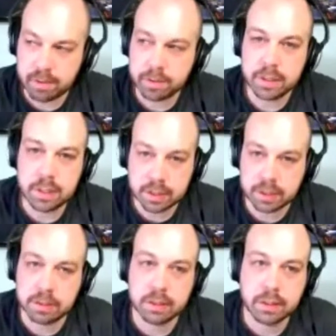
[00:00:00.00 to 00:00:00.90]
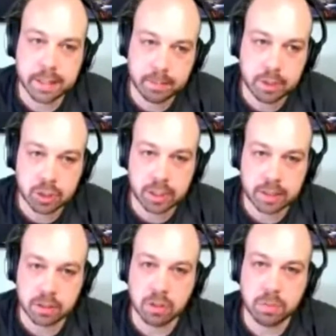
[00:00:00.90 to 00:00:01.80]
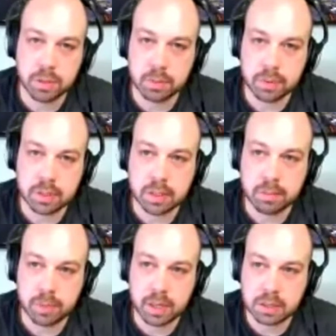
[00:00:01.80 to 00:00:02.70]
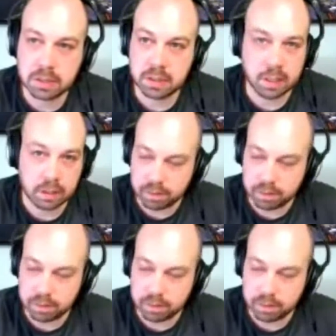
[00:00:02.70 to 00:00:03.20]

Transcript: every single image has to open up in the Lightbox,